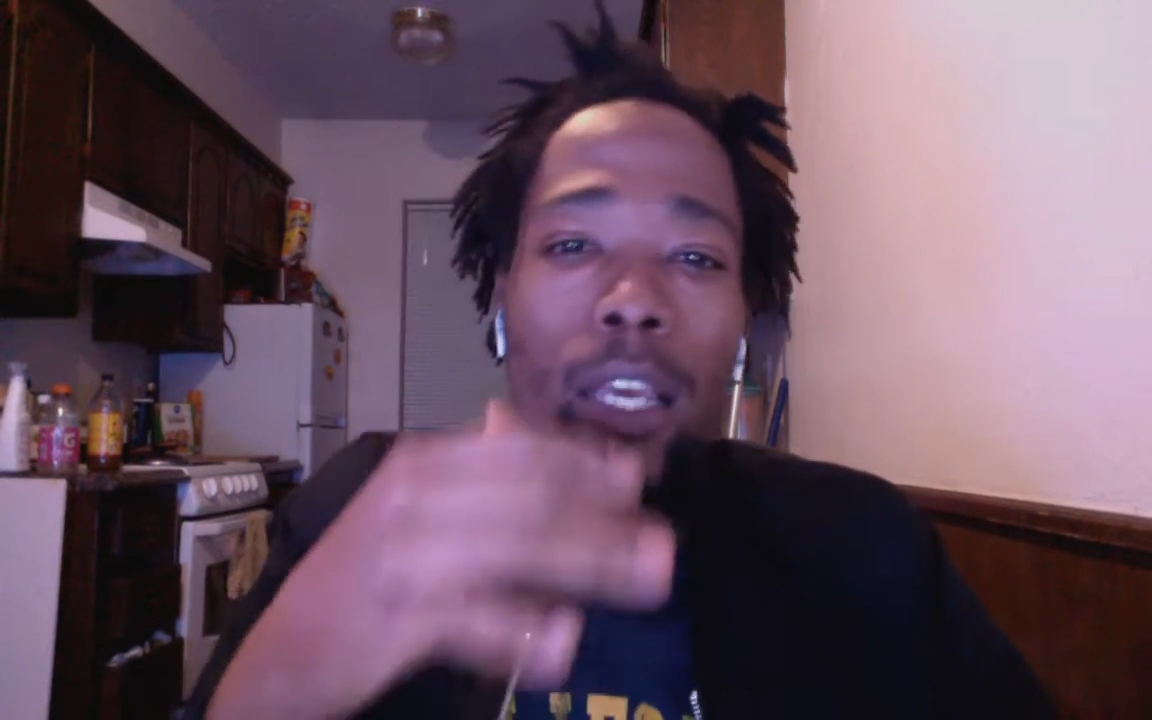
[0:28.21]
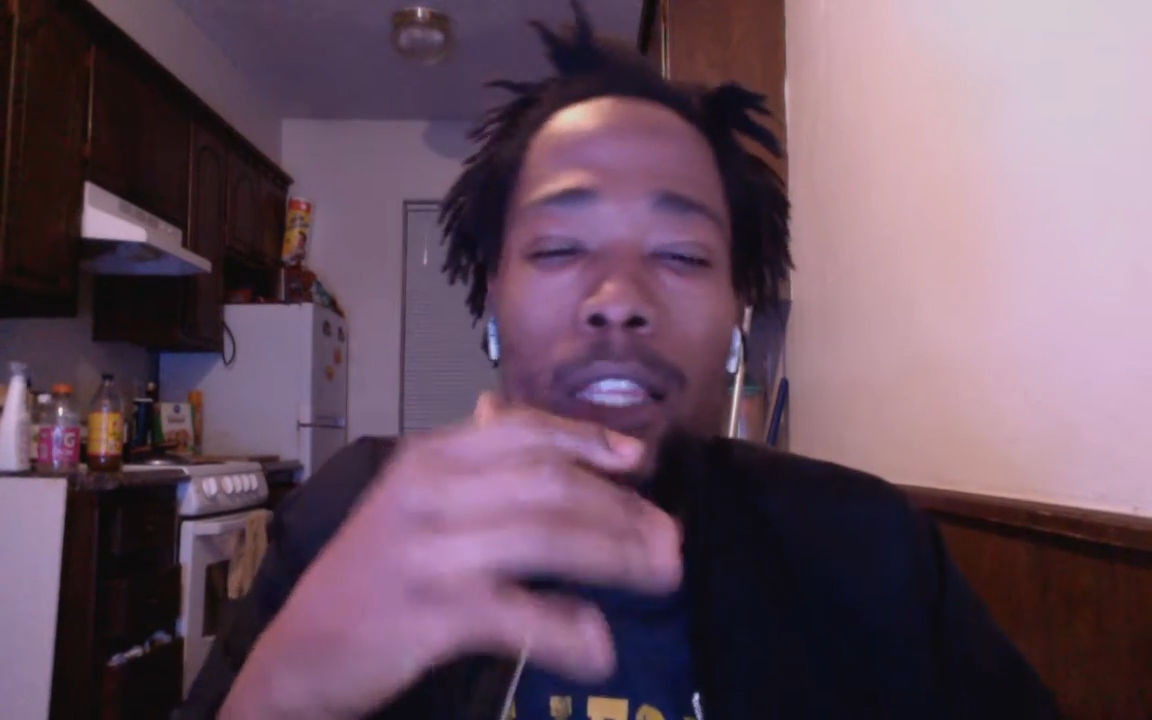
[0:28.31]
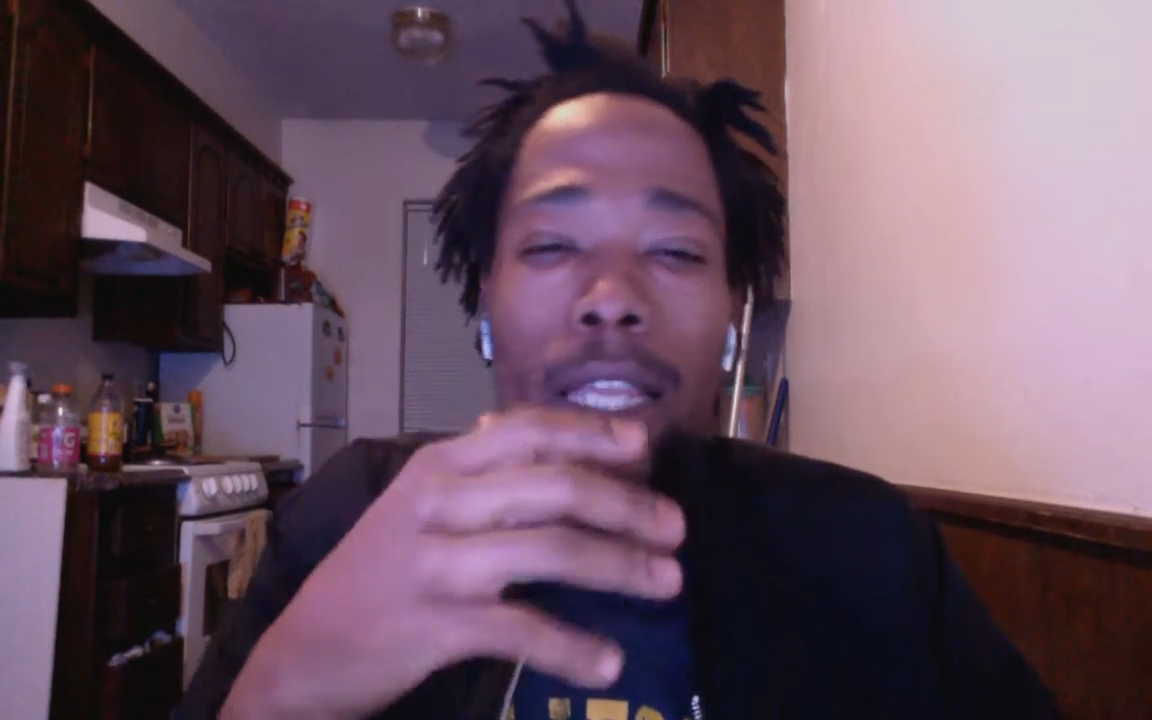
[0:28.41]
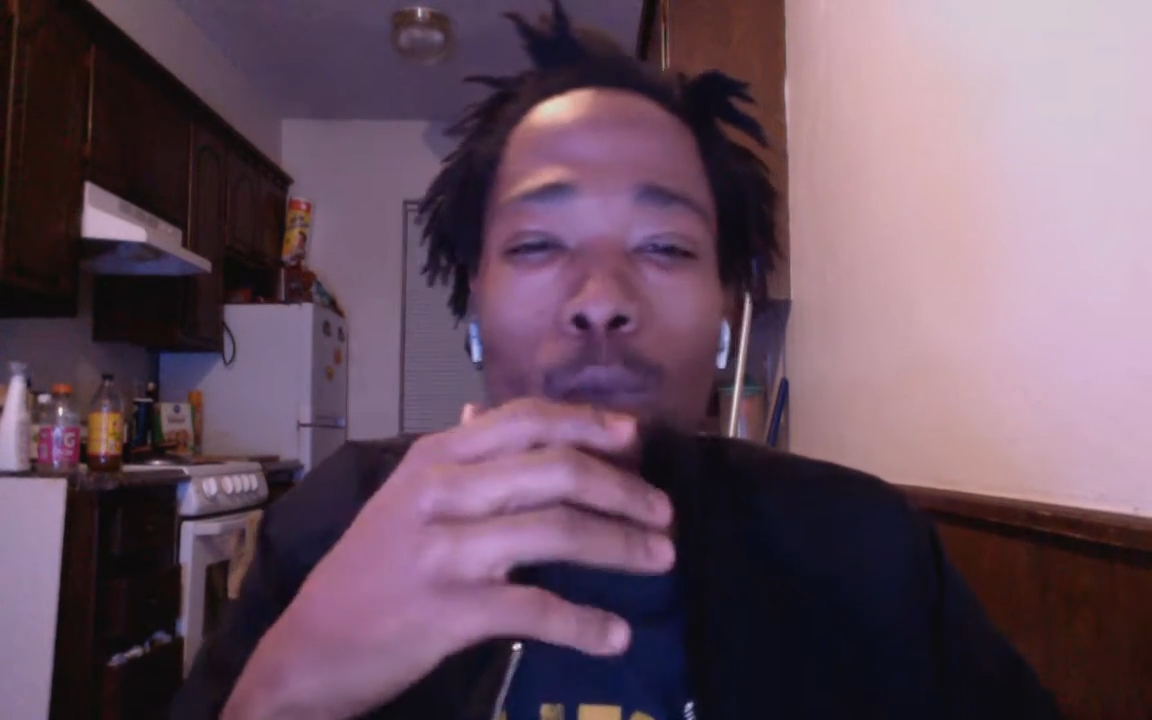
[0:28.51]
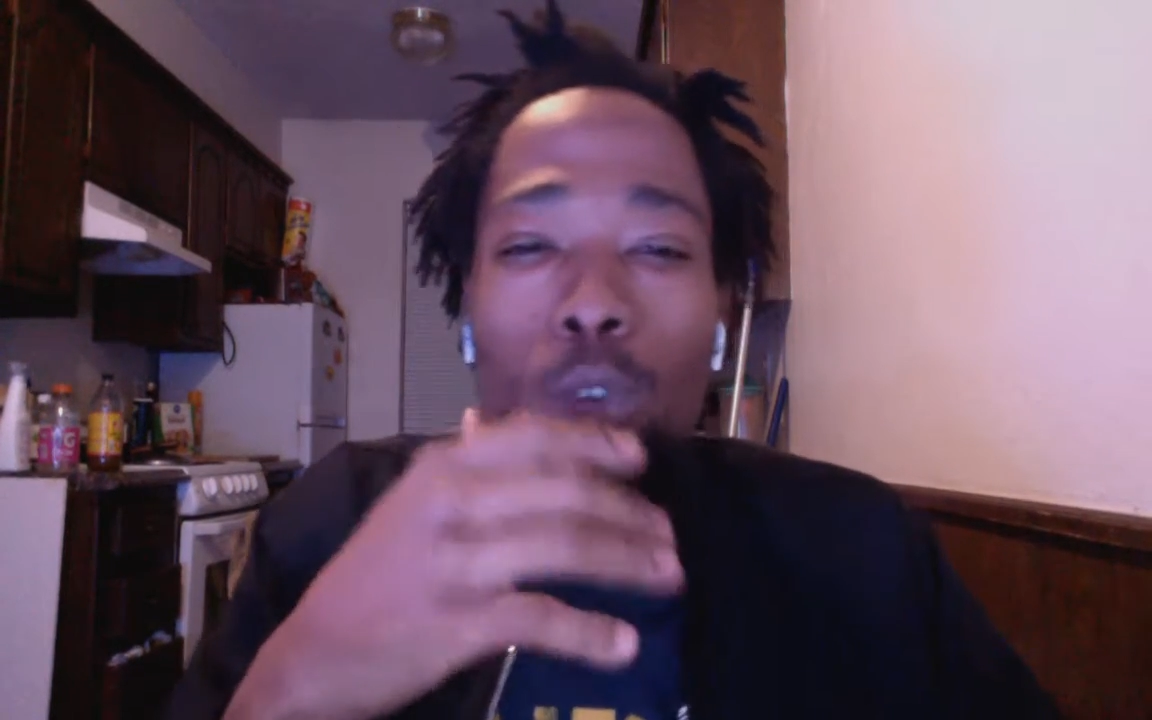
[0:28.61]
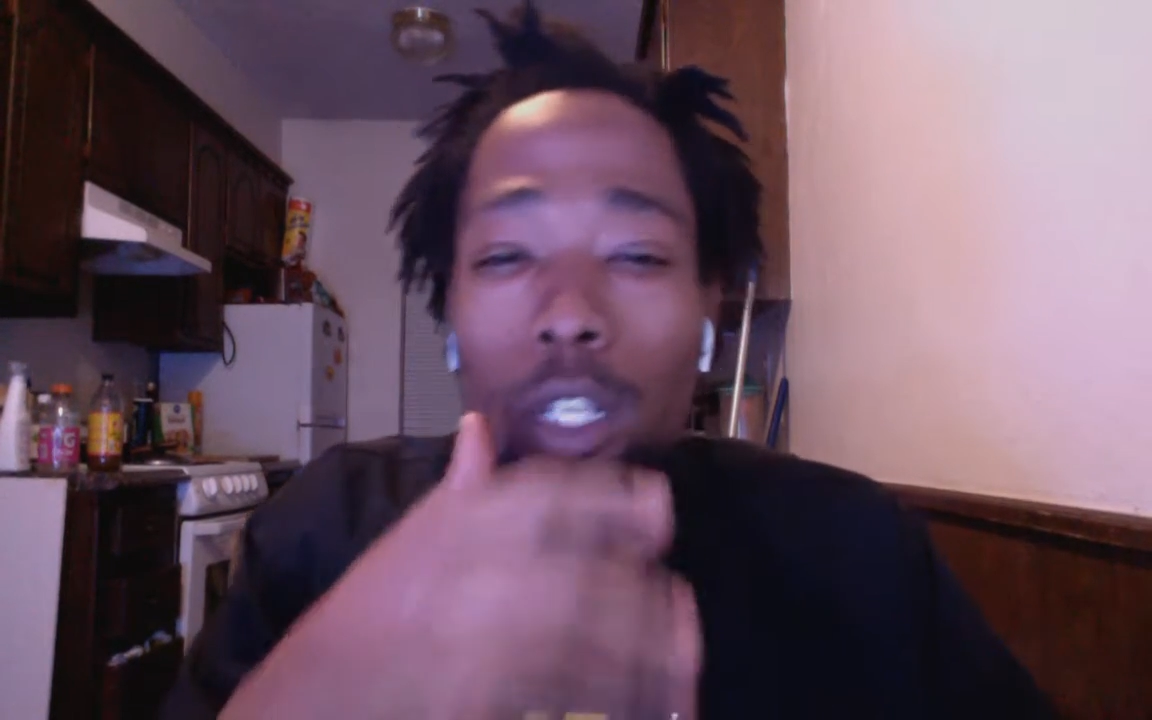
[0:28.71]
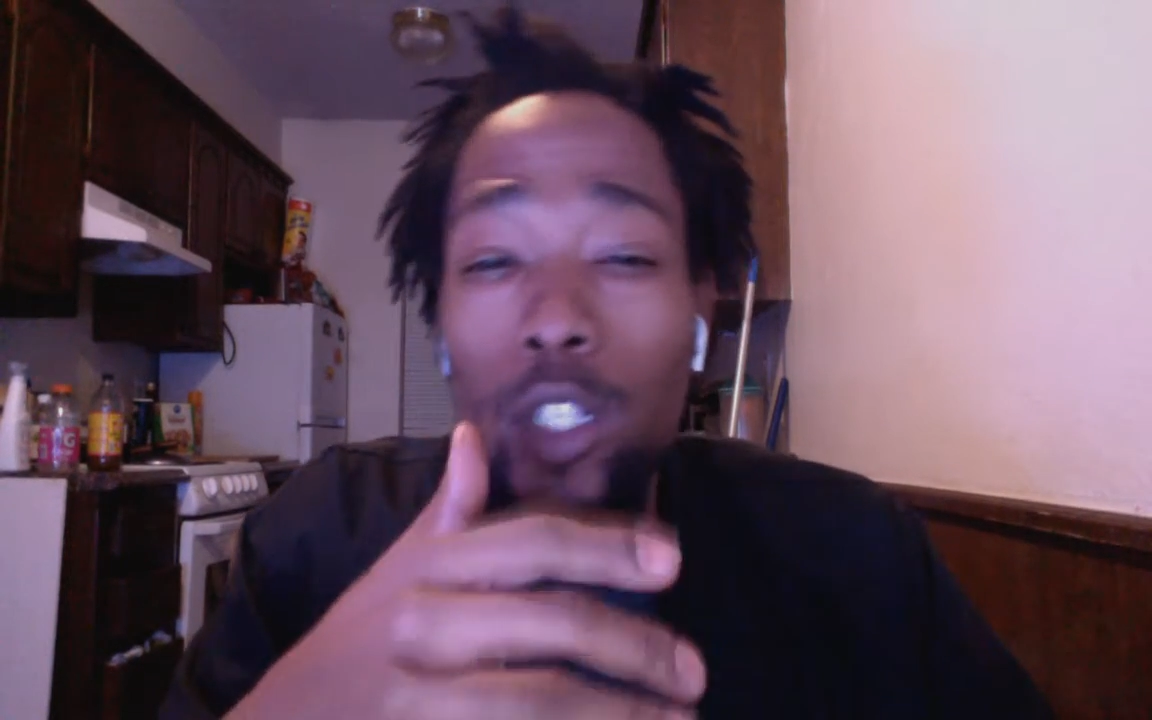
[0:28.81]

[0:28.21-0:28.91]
that we're going to